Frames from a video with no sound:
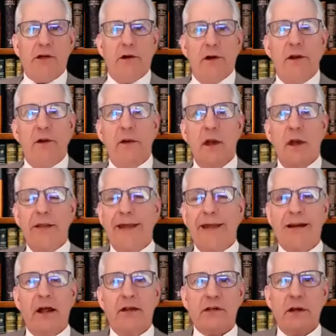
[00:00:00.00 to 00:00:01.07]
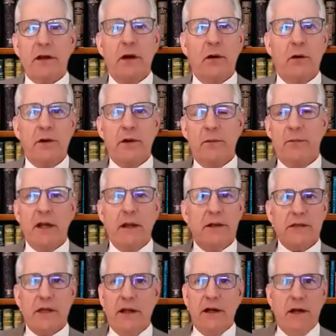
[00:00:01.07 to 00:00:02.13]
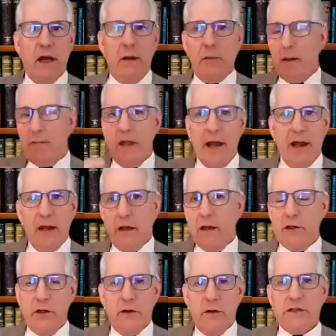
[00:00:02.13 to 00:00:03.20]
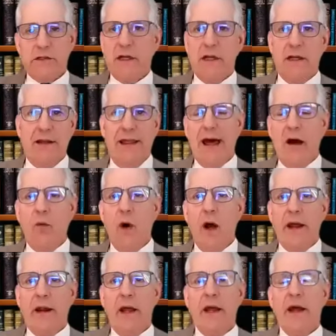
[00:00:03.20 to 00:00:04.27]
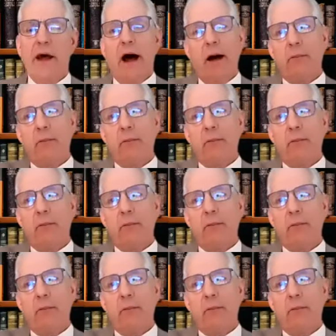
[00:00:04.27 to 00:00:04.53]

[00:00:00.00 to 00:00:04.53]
I assure you, that doesn't go to me as income. I'm not using it that way.